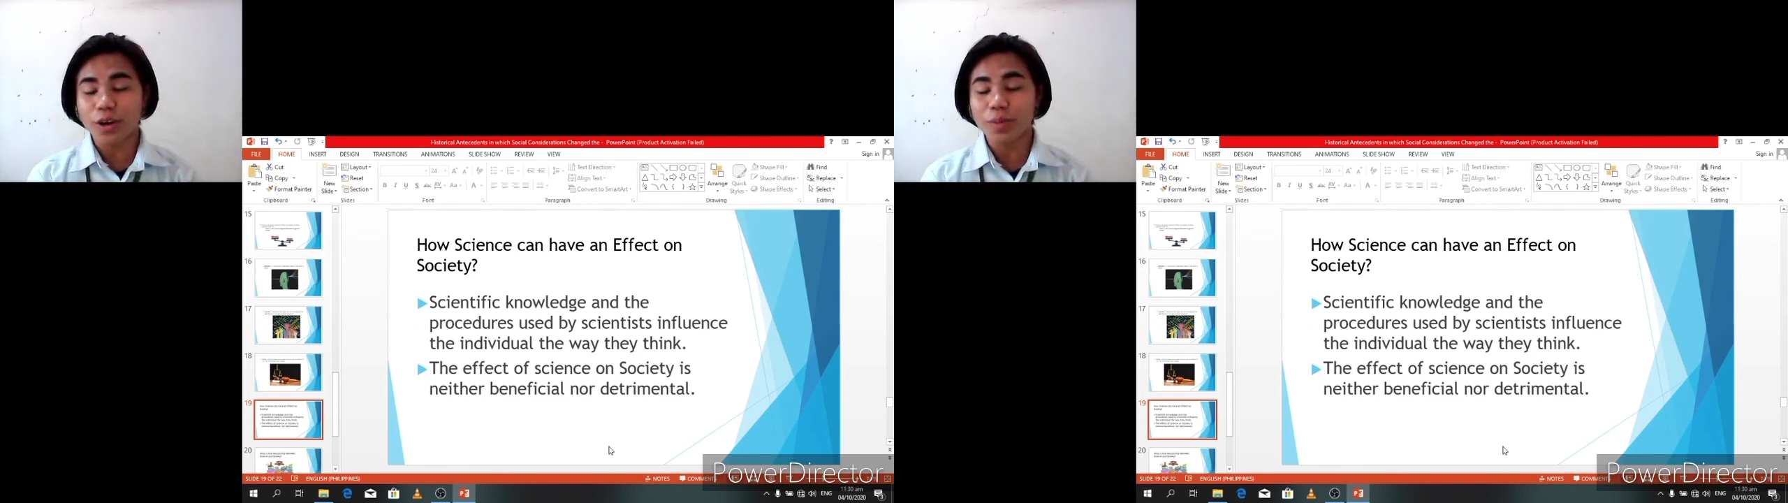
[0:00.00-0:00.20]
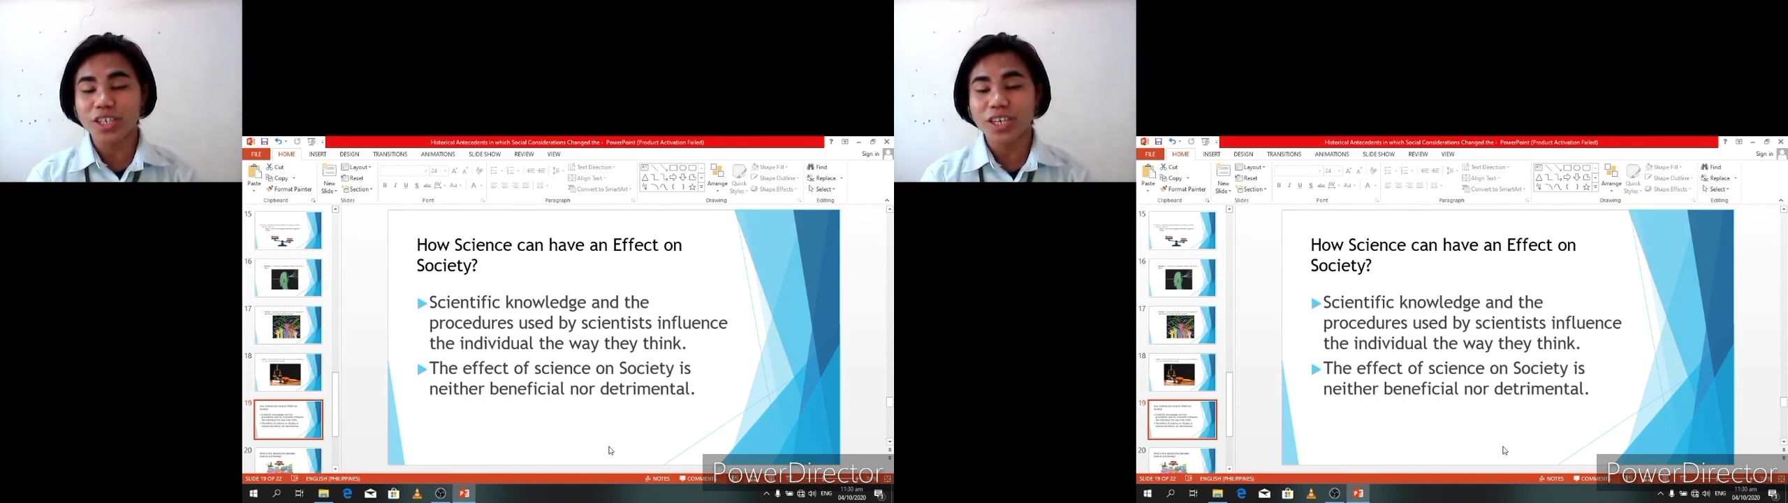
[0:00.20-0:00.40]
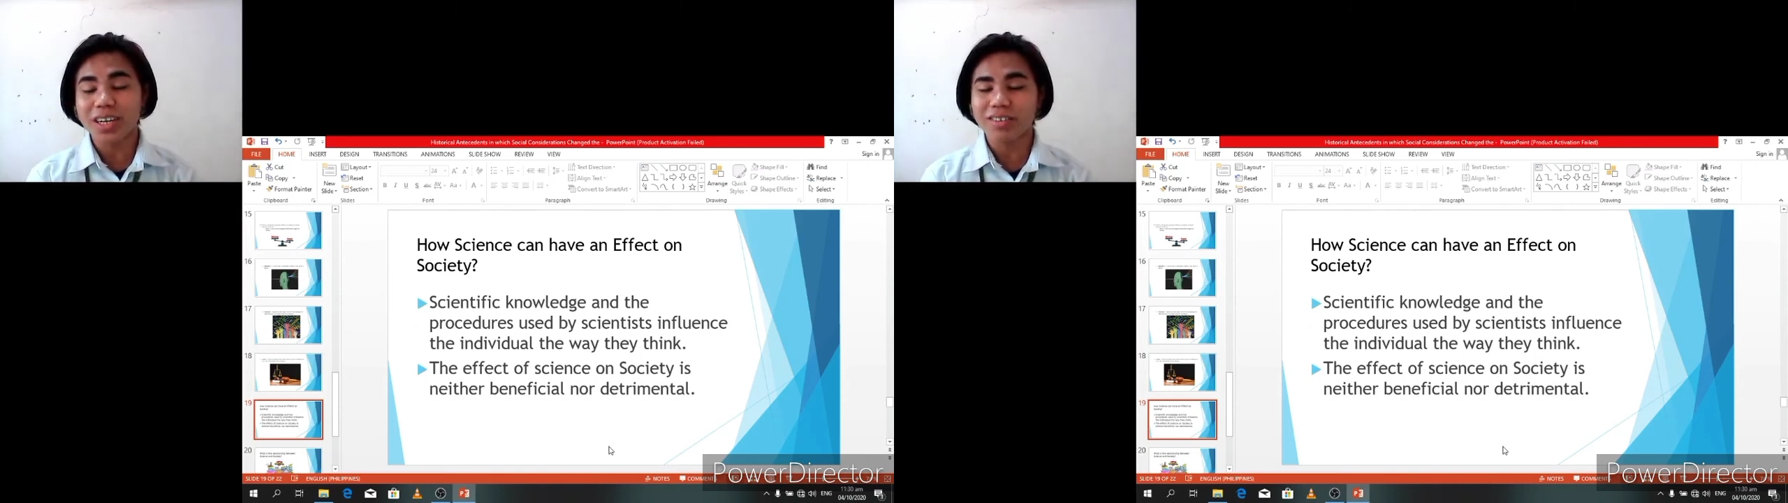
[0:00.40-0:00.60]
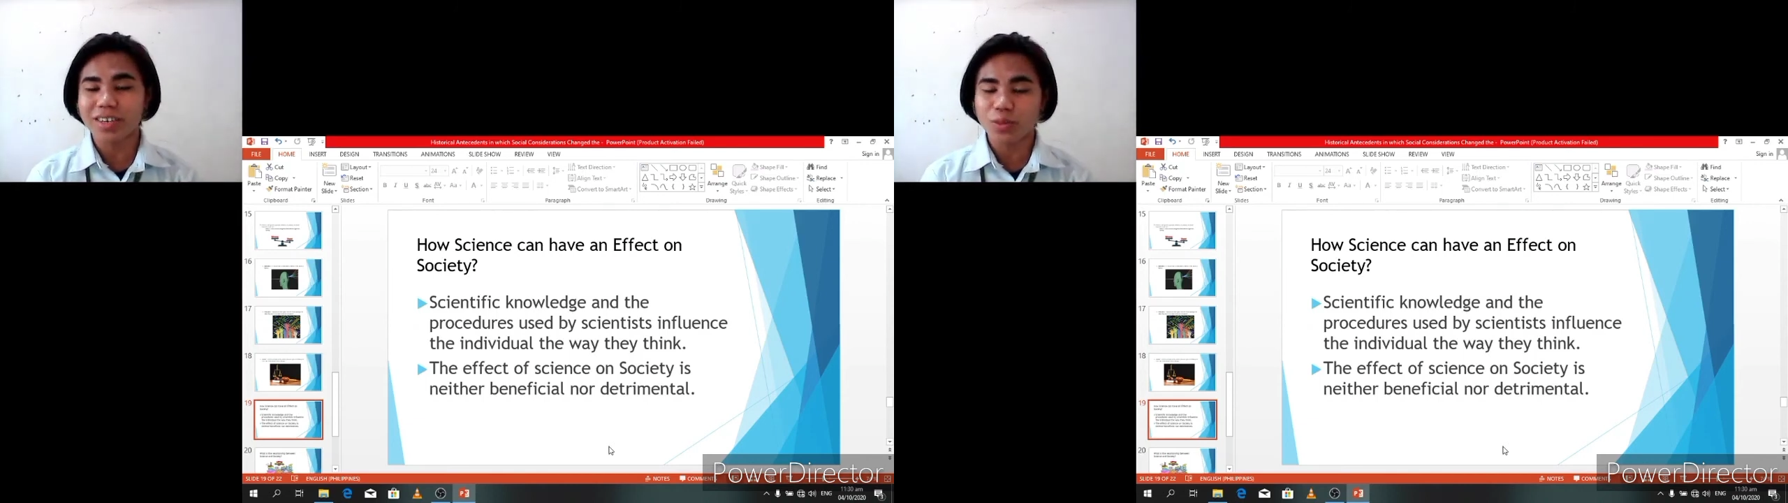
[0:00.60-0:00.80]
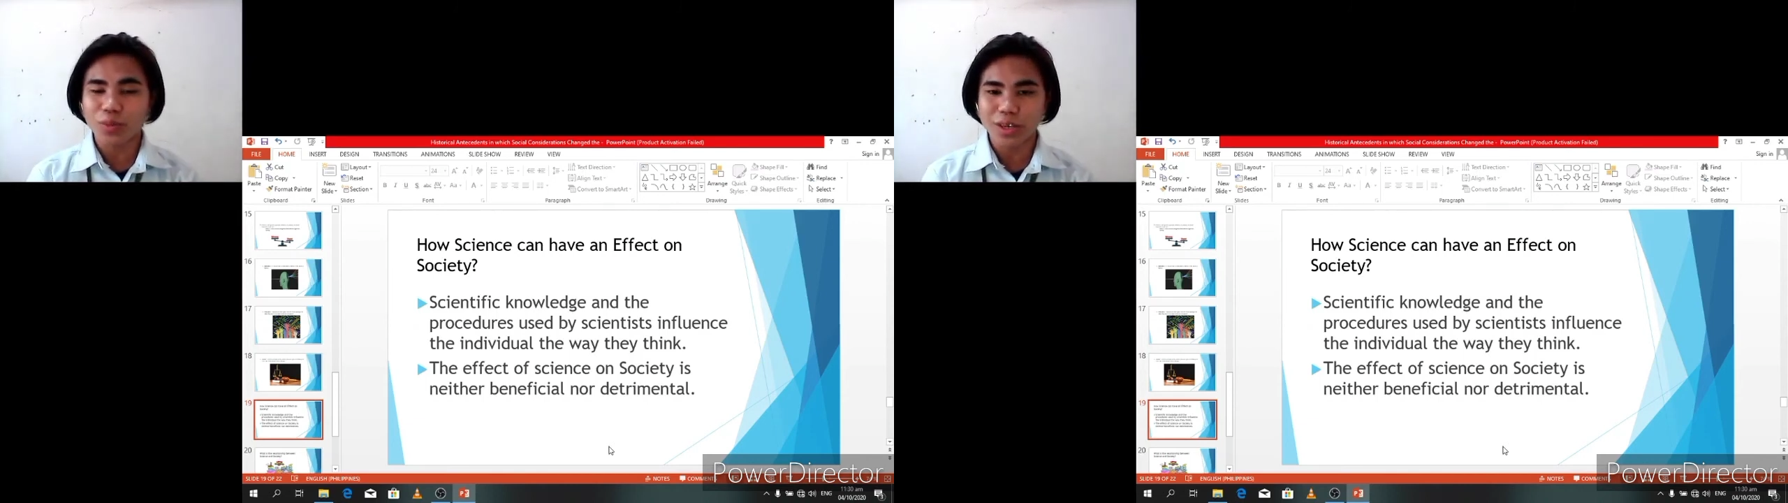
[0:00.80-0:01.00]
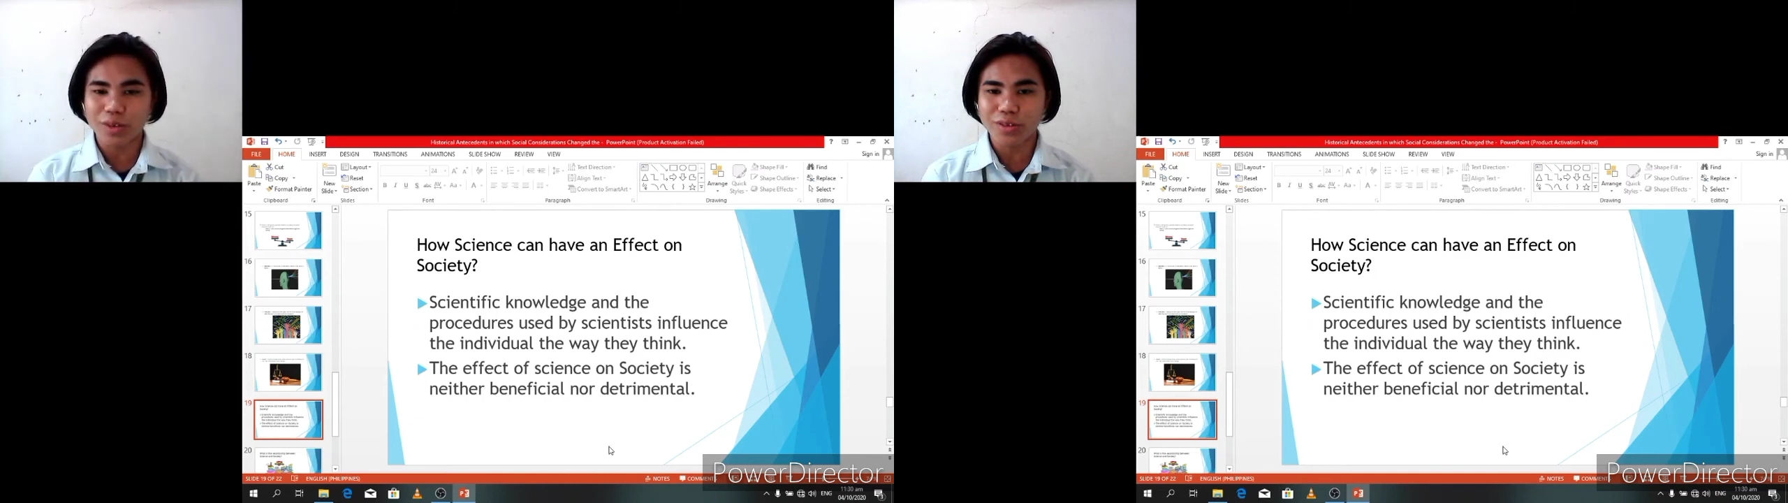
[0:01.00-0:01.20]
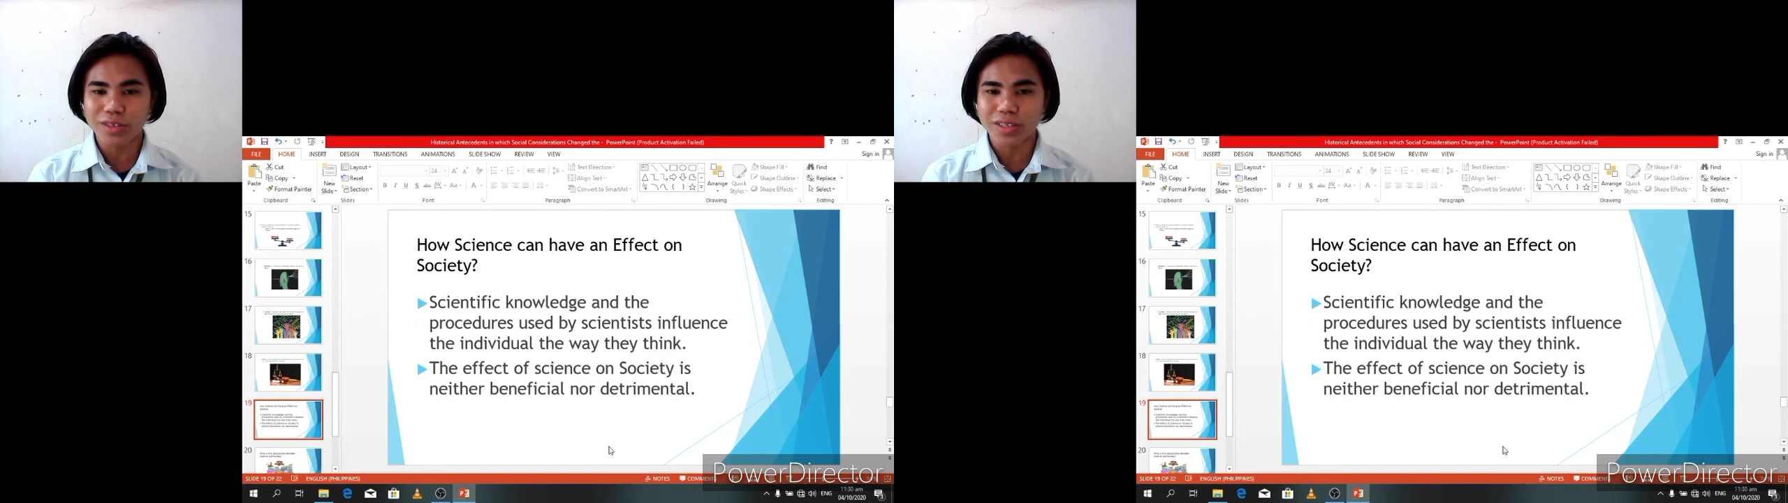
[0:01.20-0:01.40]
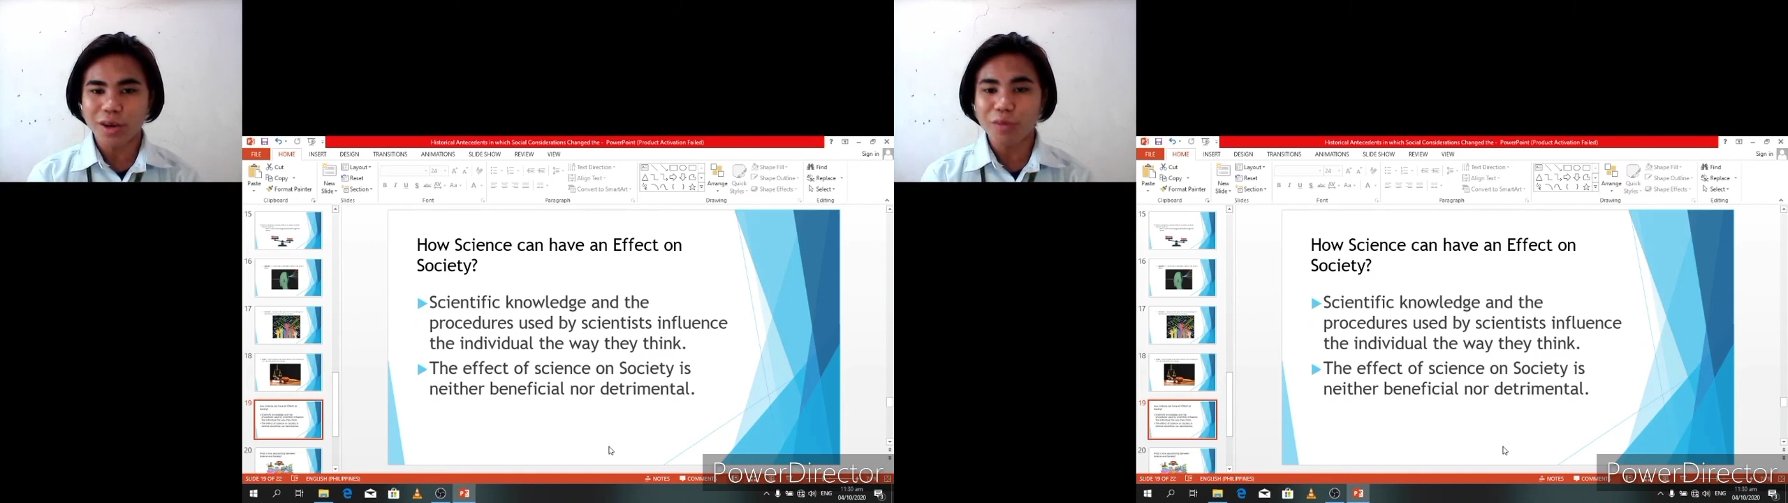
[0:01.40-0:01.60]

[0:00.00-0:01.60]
or machineries we use,